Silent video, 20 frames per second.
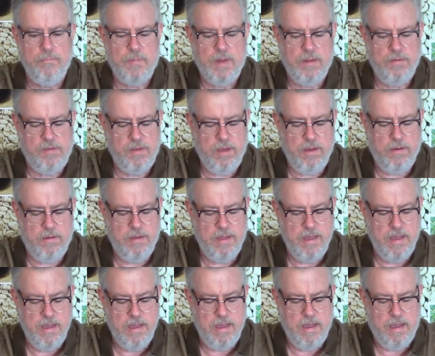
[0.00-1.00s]
So,
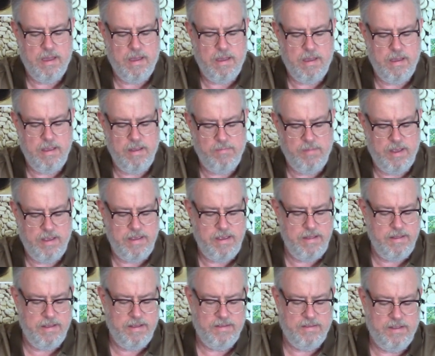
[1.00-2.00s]
I am
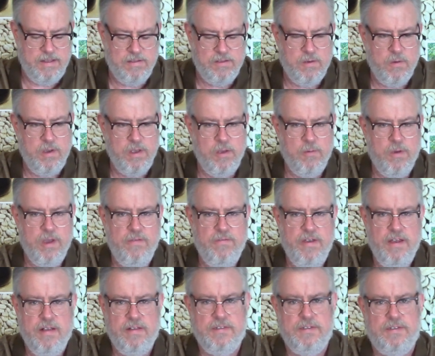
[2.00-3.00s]
liking this and it's going away
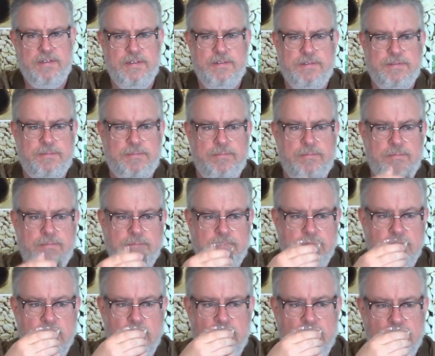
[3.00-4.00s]
fast.
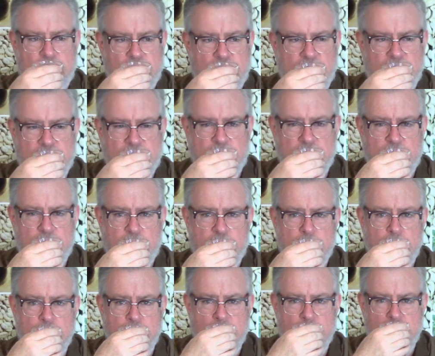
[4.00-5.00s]
Just has a
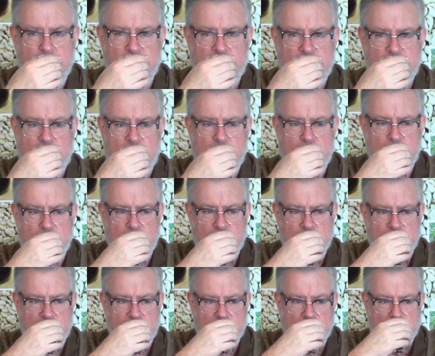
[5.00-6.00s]
different mix of